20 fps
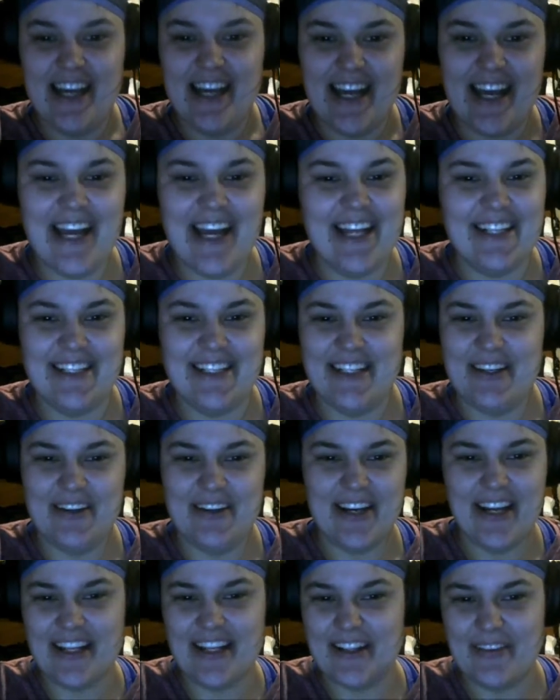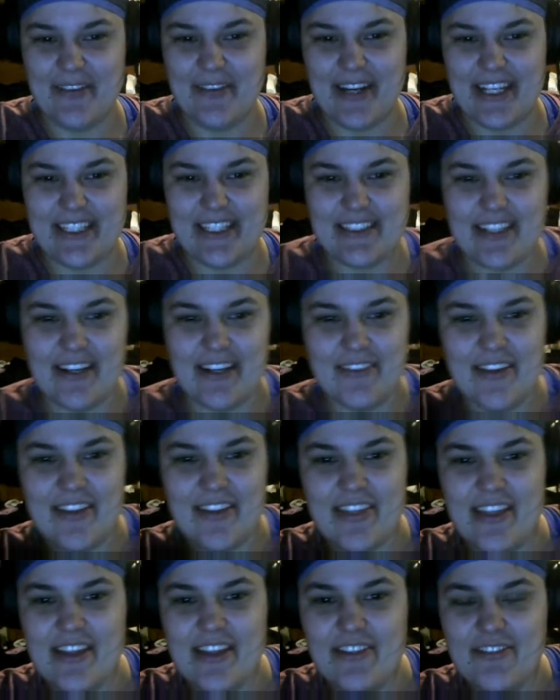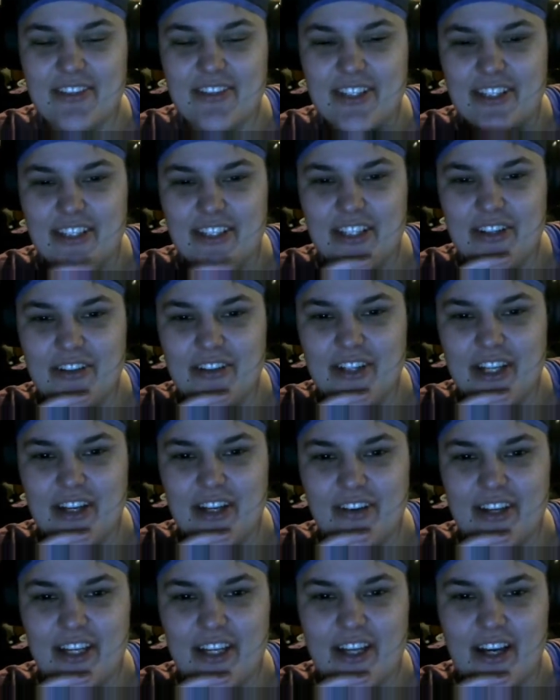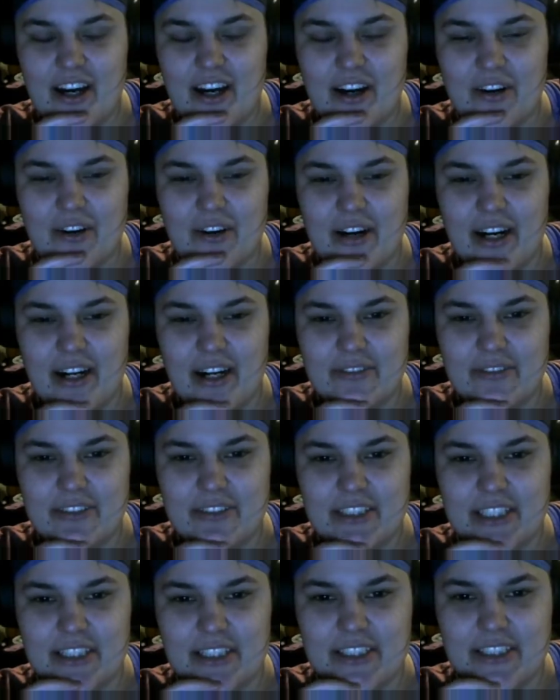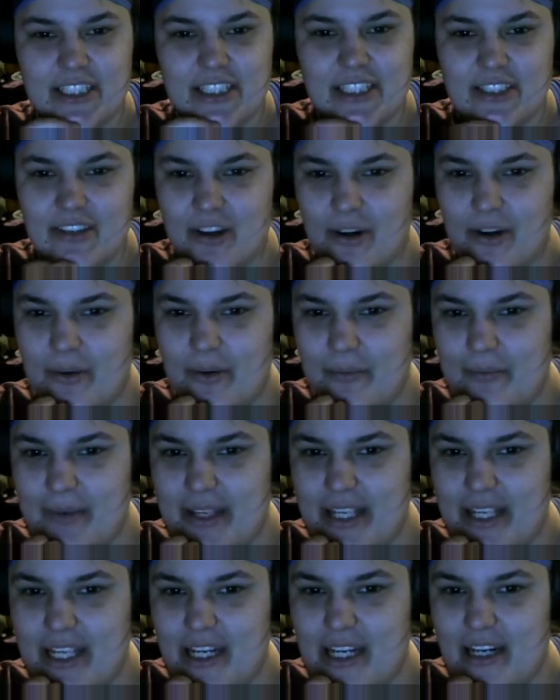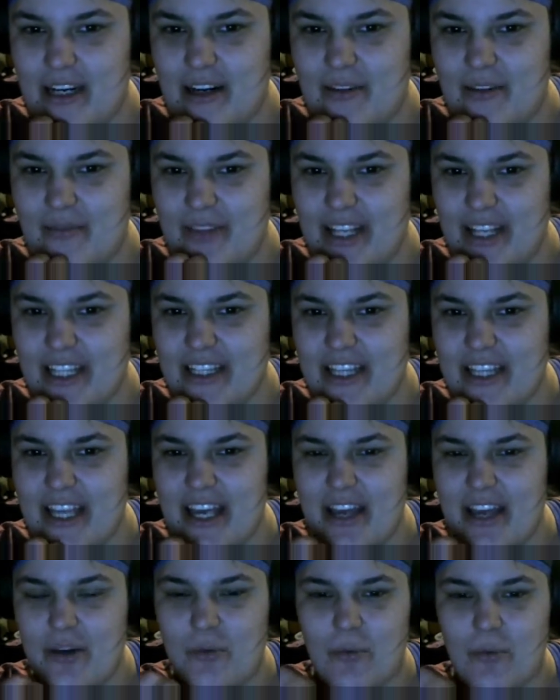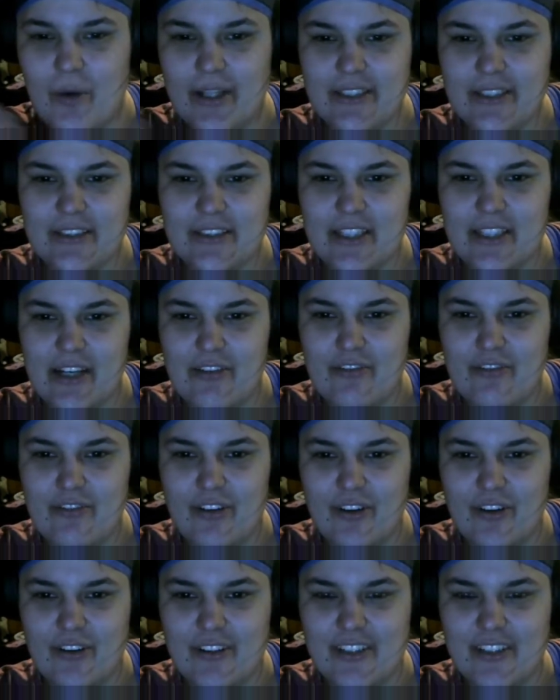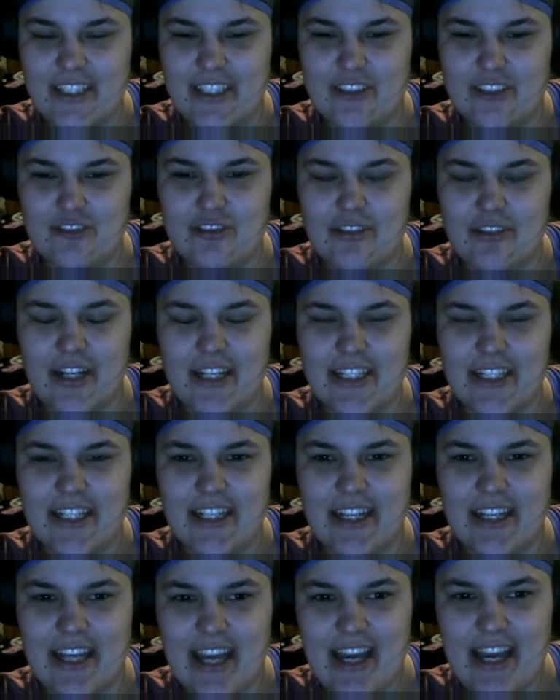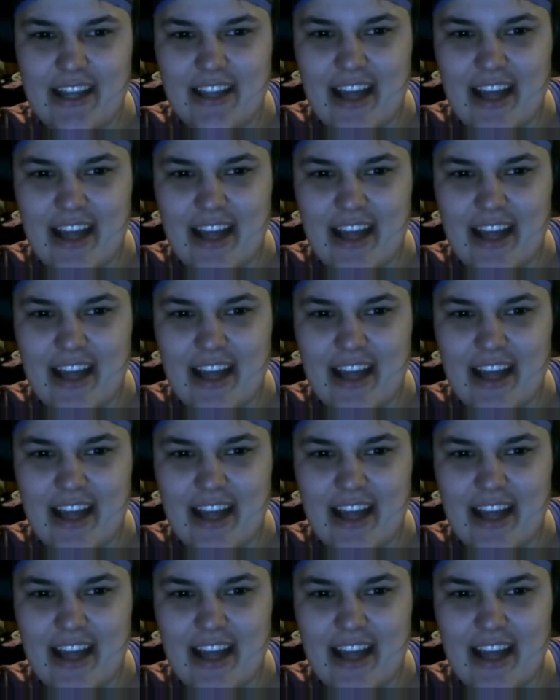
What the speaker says: Anyways, the theme for the new Yu-Gi-Oh series is gonna be let's take one step forward and try it again.